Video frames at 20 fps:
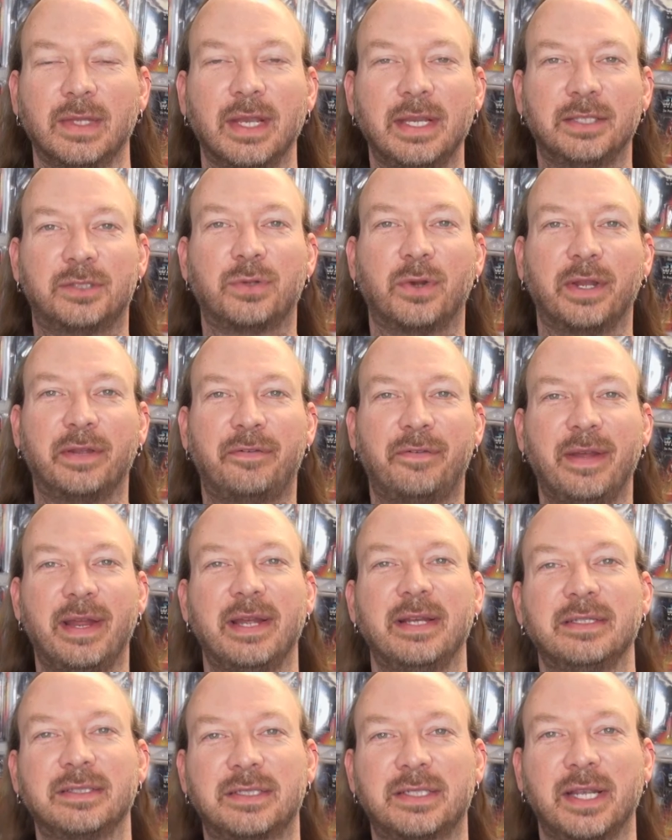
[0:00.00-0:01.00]
Hey toy
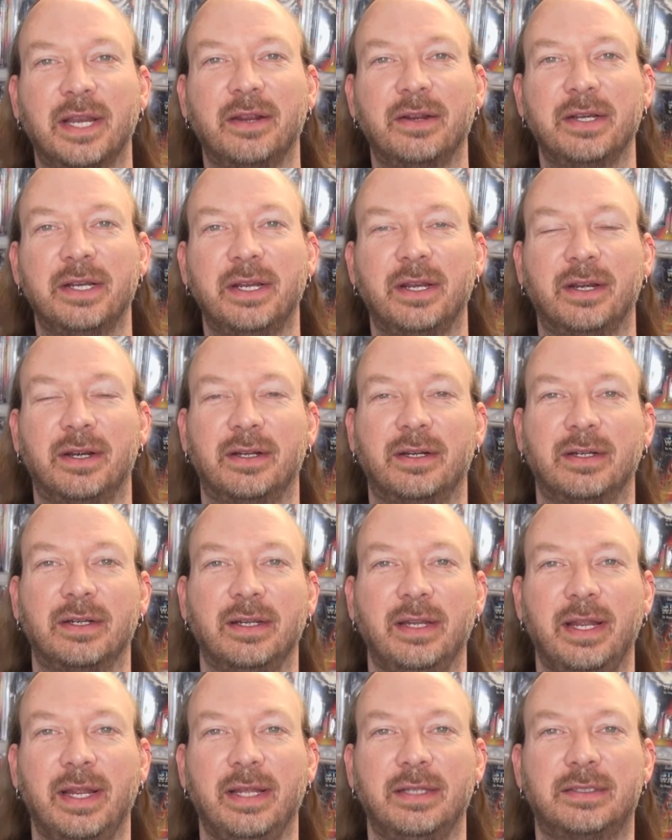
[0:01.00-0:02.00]
fans, Aaron here,
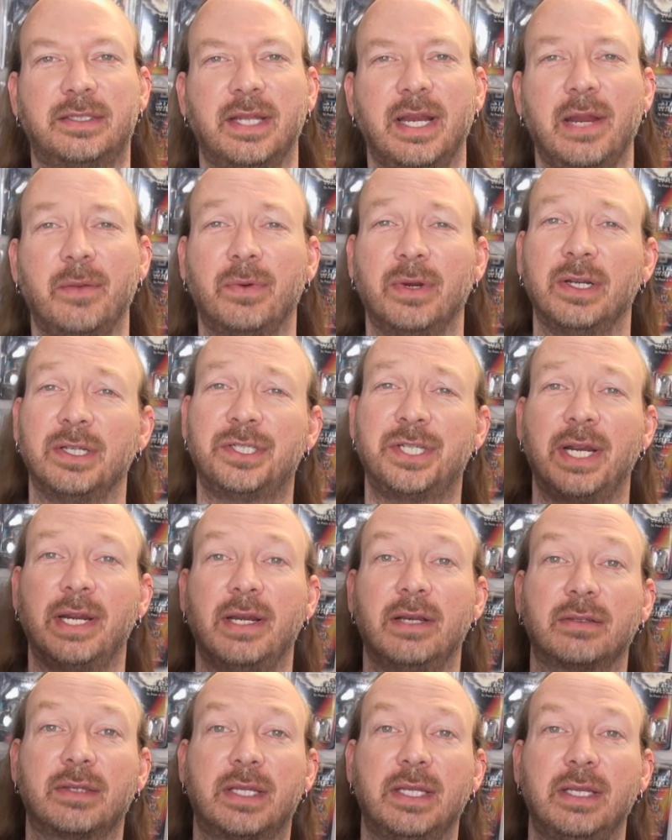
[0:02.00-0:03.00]
and today we're going to check
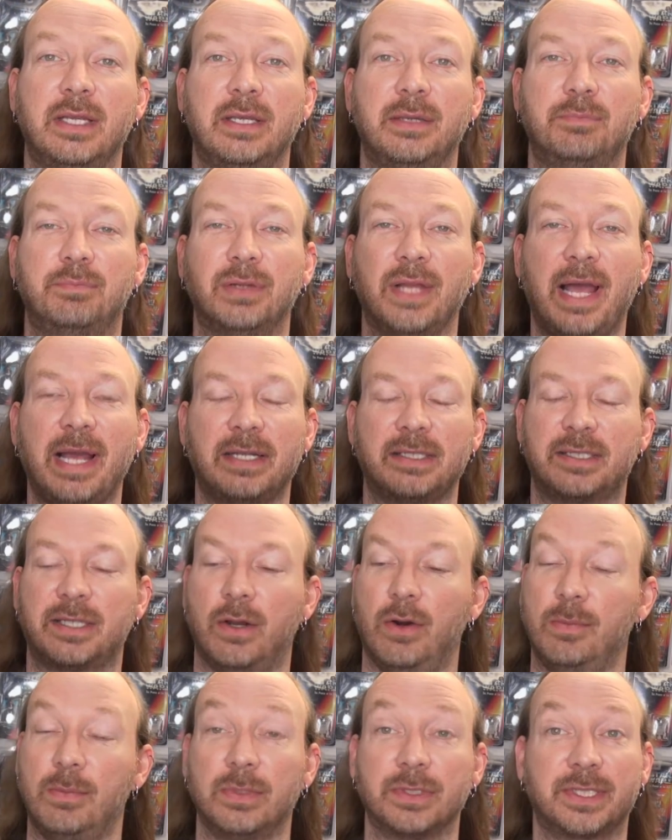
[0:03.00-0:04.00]
out the black,
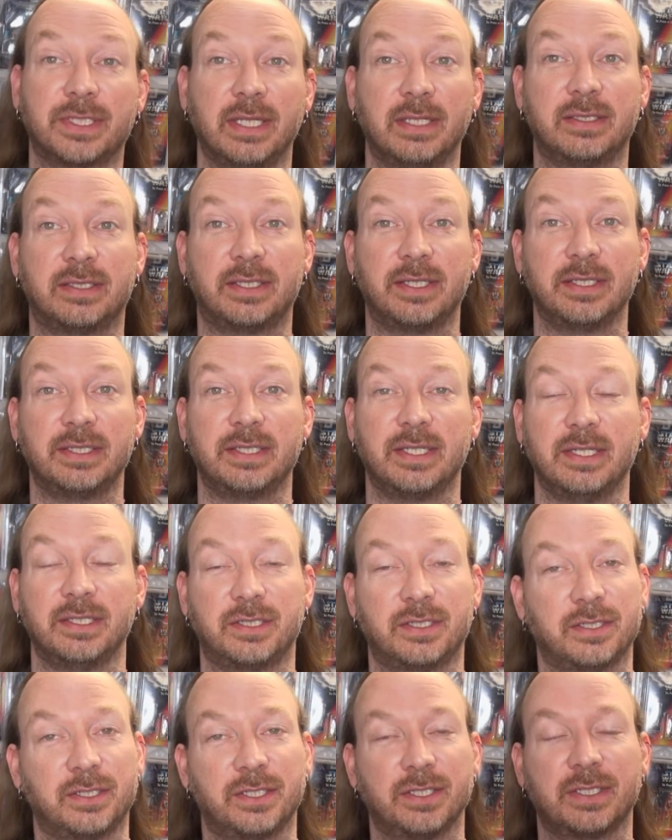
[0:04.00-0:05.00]
almost said
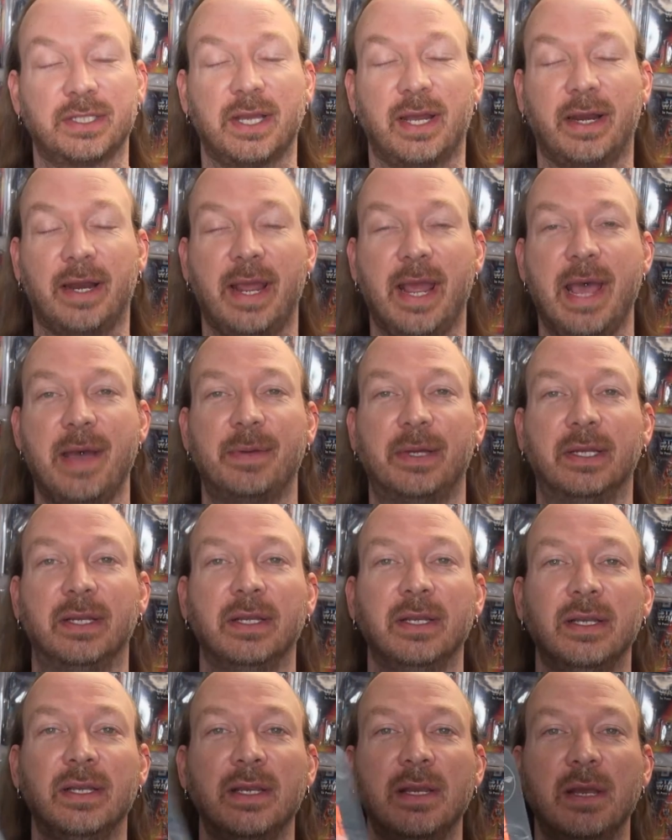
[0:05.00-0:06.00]
6-inch, just out of habit,
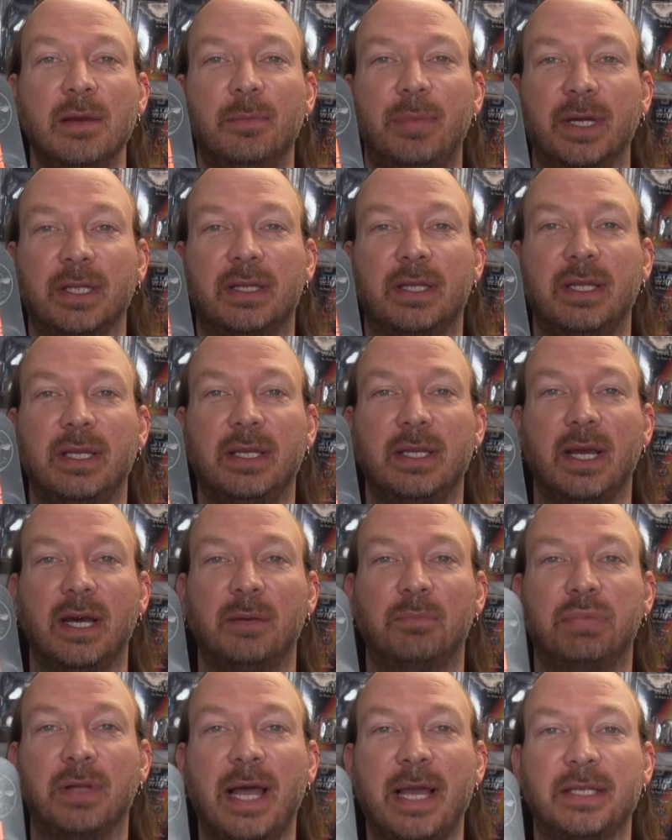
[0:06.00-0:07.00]
but
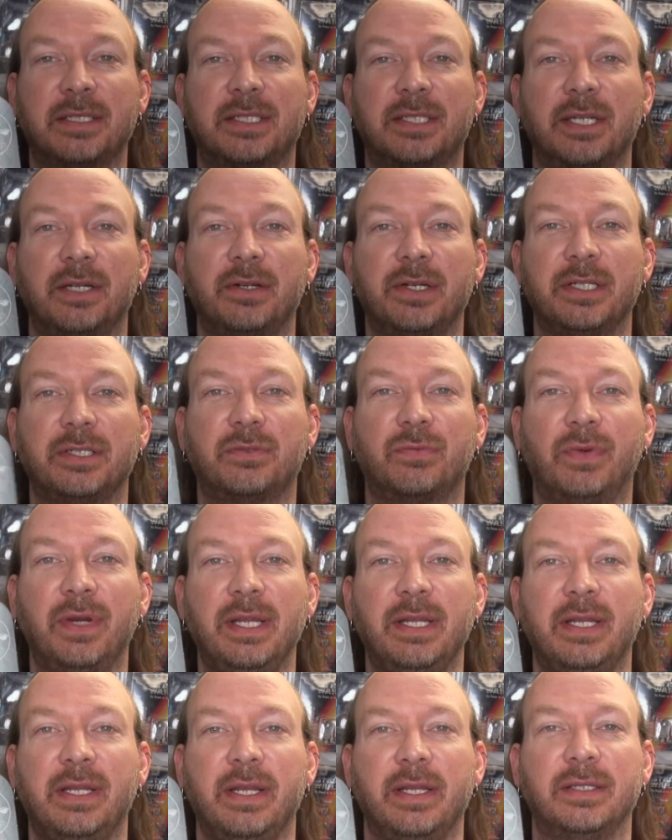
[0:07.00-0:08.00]
the black Series
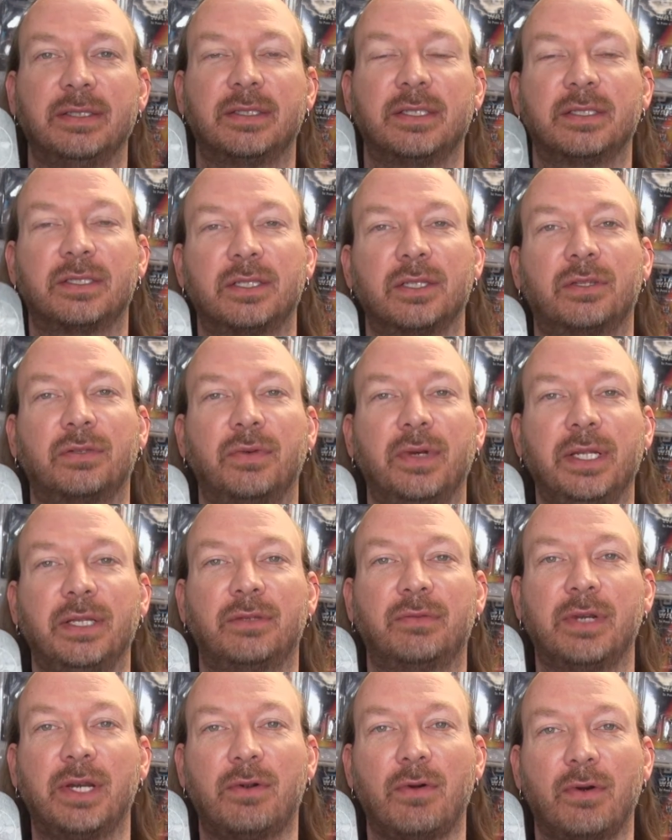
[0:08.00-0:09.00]
Ree-Yees. It's the 3
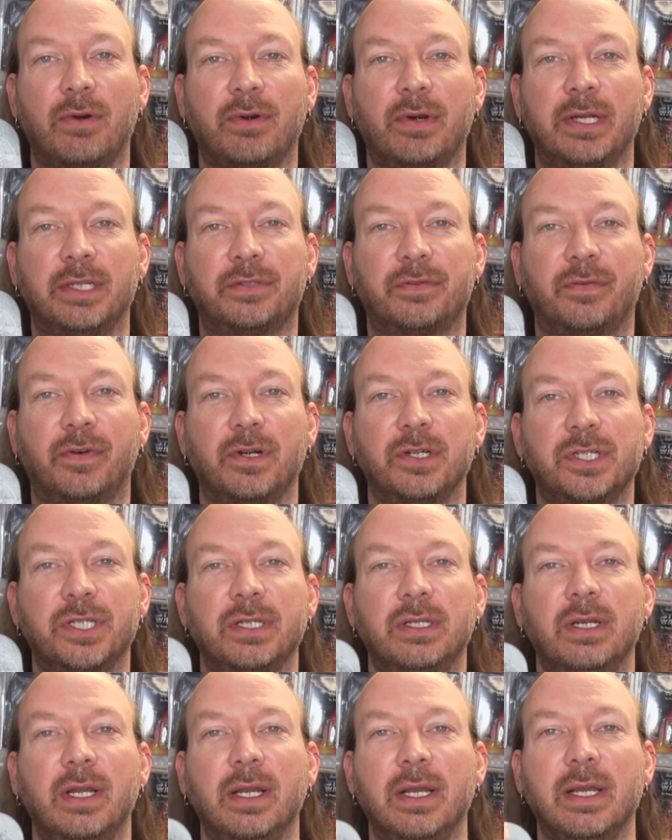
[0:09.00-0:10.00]
3/4 inch
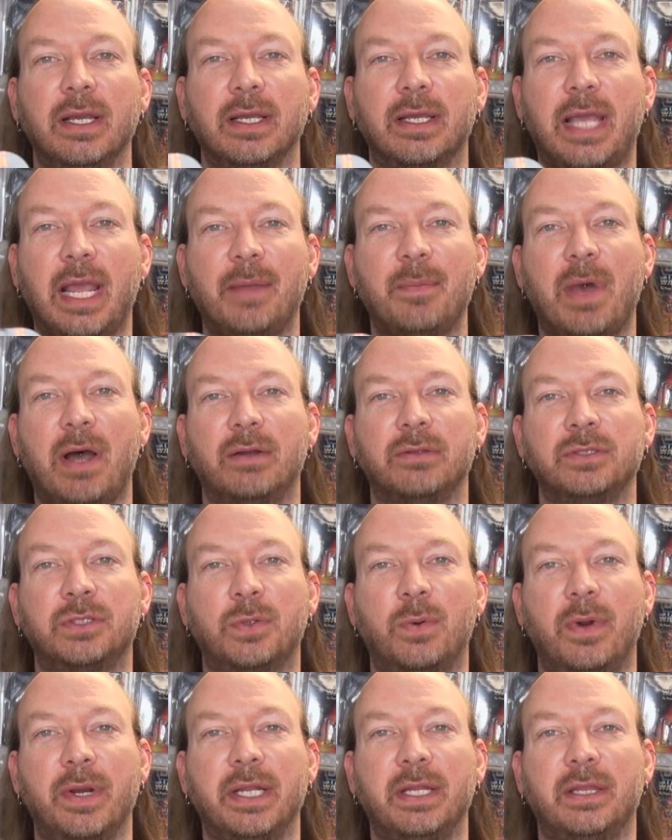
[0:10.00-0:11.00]
version. Came out in
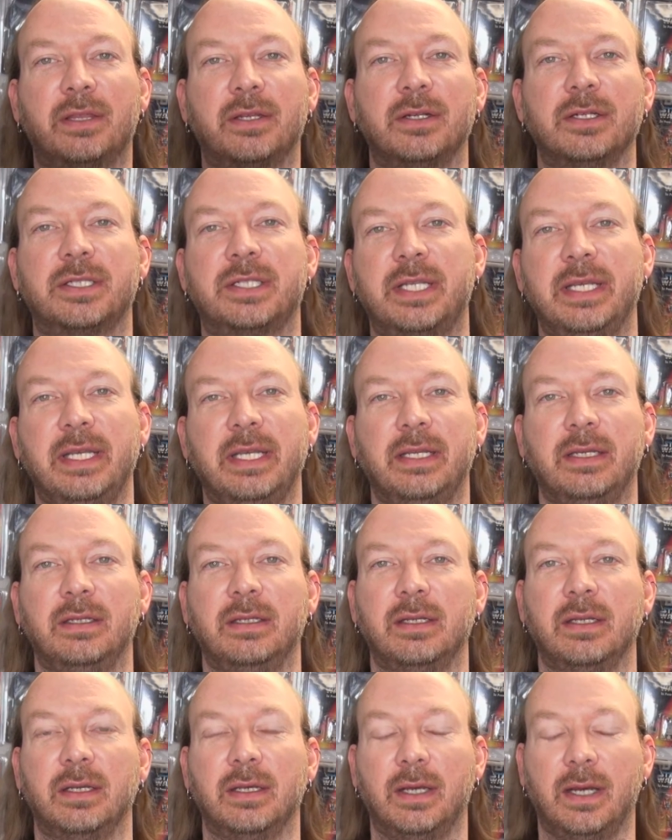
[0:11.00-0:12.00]

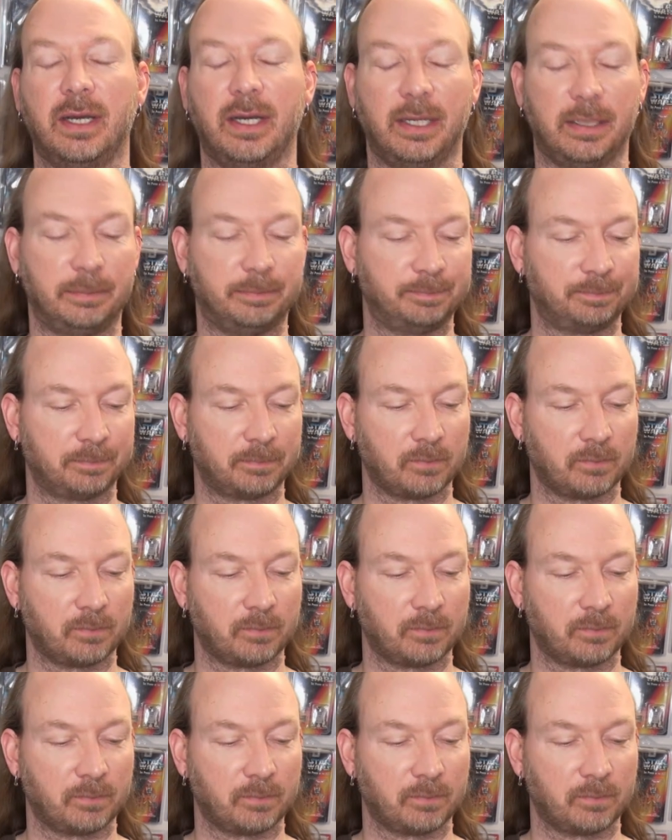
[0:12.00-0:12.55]
2013. Do